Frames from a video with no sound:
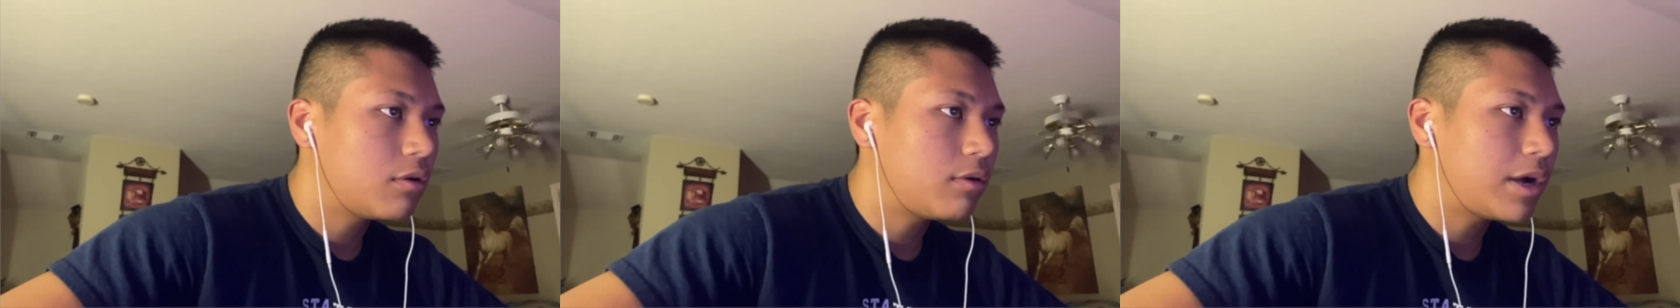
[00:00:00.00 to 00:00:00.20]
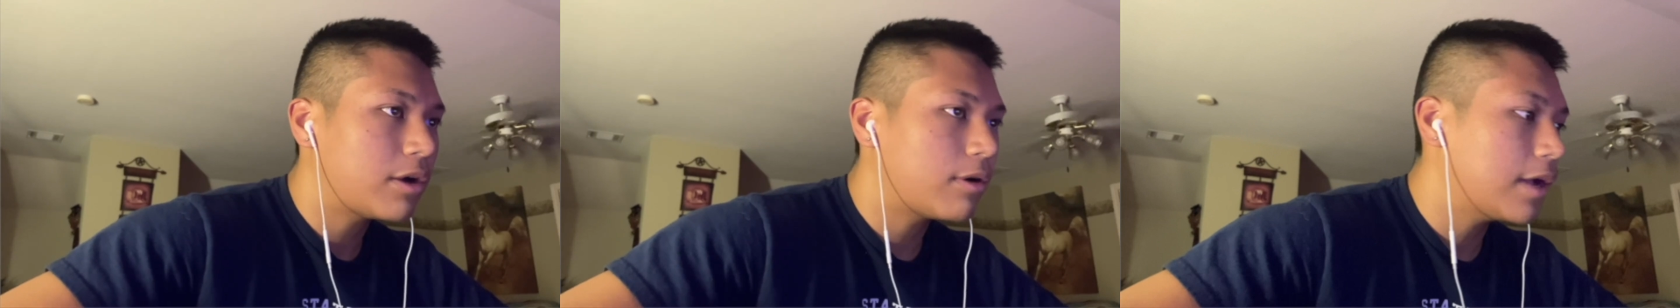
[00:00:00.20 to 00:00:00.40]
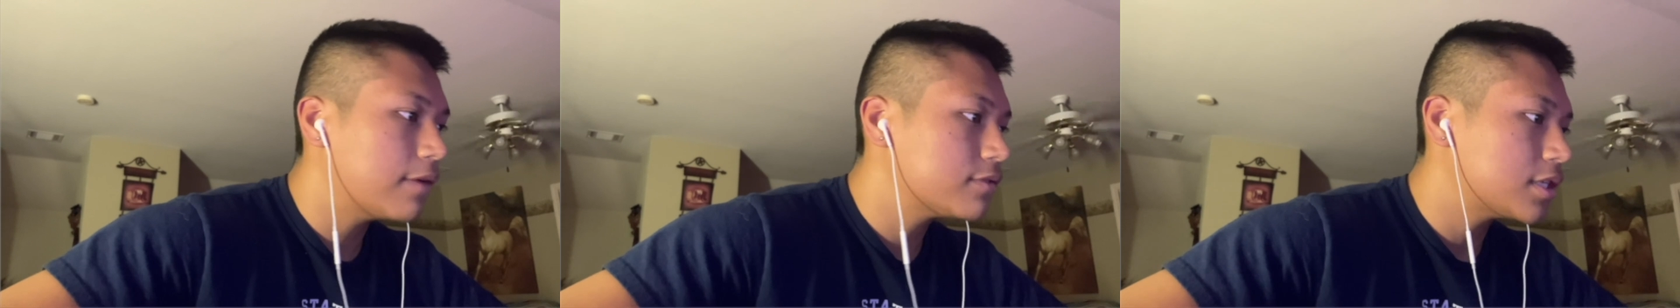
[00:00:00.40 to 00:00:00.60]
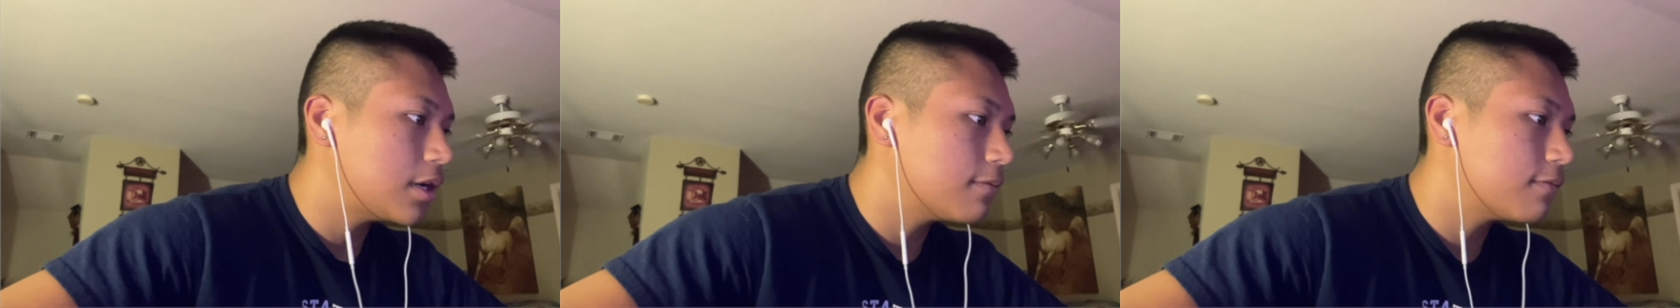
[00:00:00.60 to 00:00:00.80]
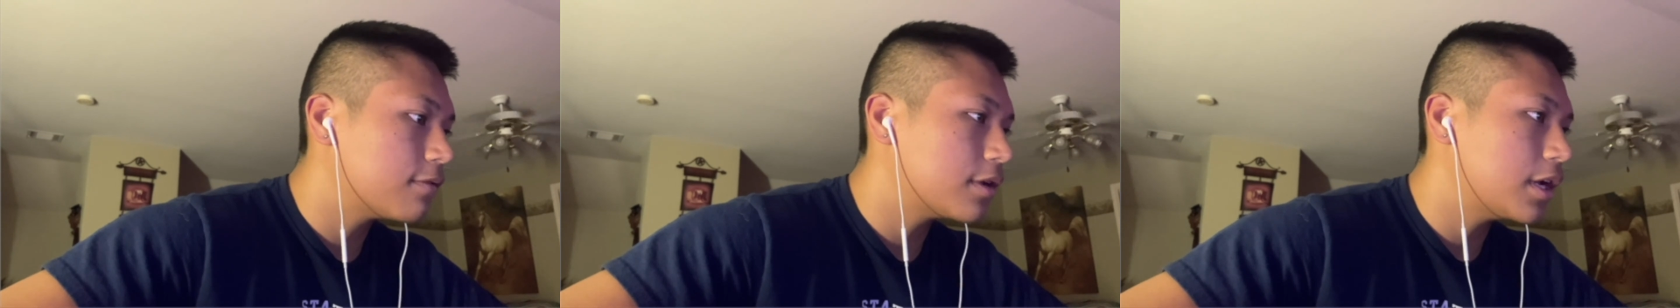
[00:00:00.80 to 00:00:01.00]
I don't have
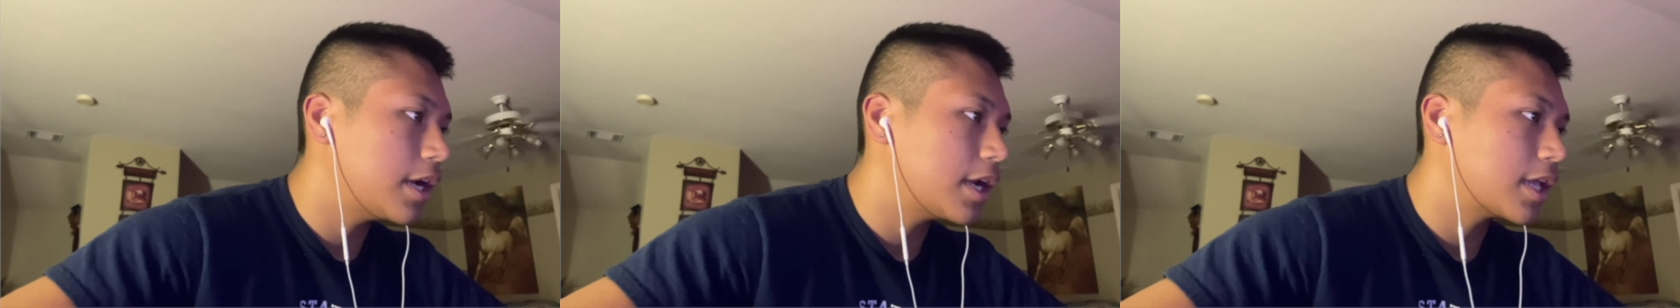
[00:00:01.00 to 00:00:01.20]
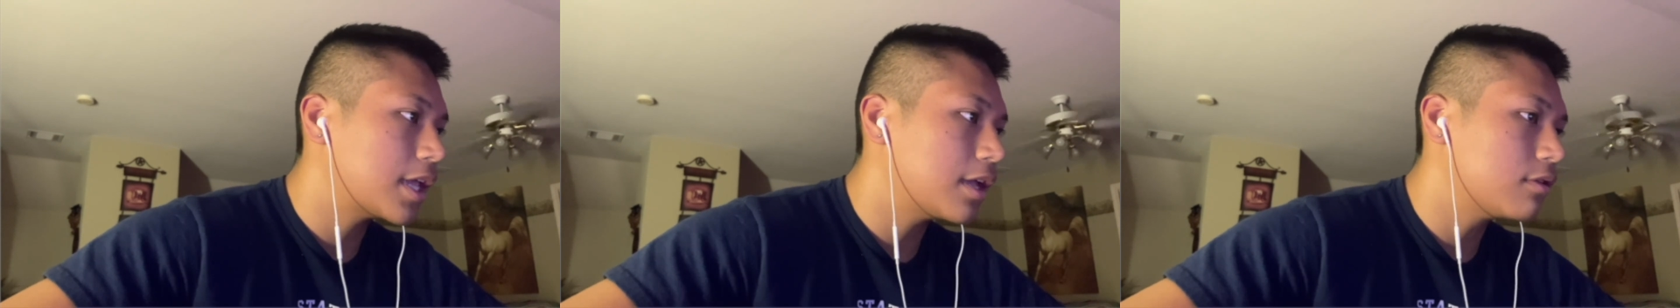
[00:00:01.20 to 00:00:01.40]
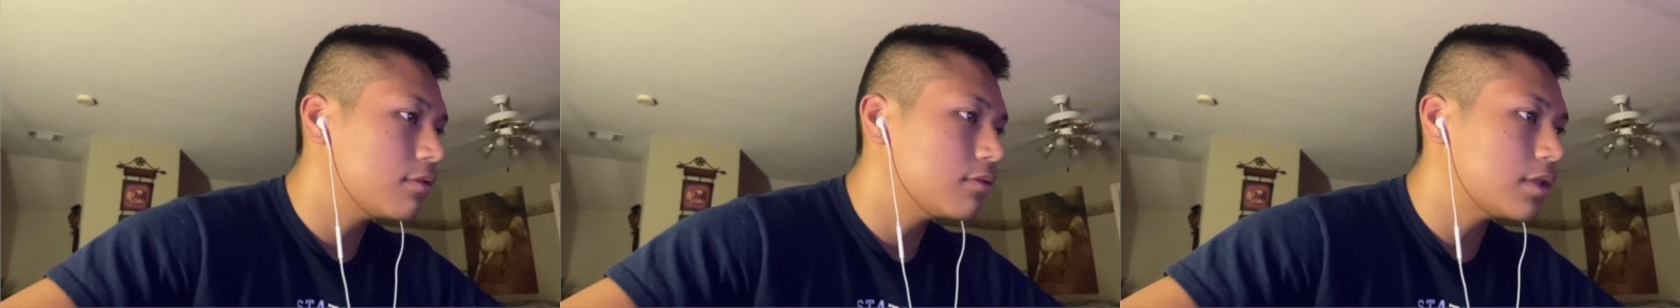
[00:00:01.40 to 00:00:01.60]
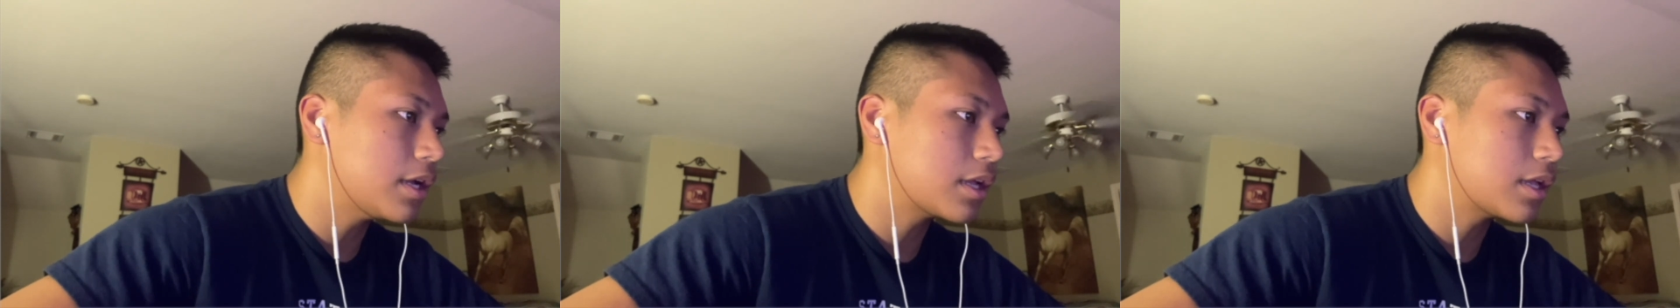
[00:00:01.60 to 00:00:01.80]
time for that. I can't do that.